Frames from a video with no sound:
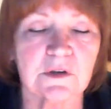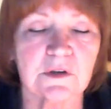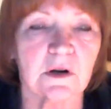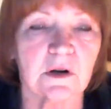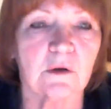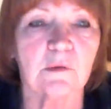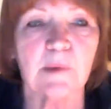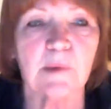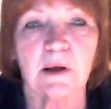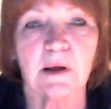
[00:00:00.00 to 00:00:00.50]

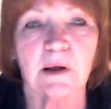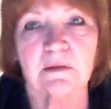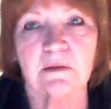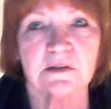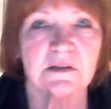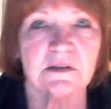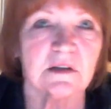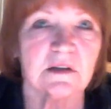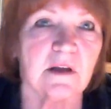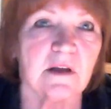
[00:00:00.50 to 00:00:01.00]
about
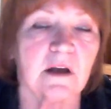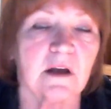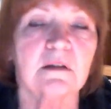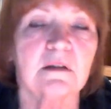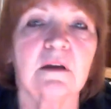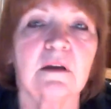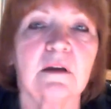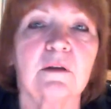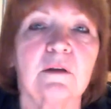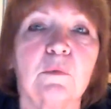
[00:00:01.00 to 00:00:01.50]
this and that
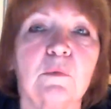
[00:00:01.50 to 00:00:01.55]
and the other.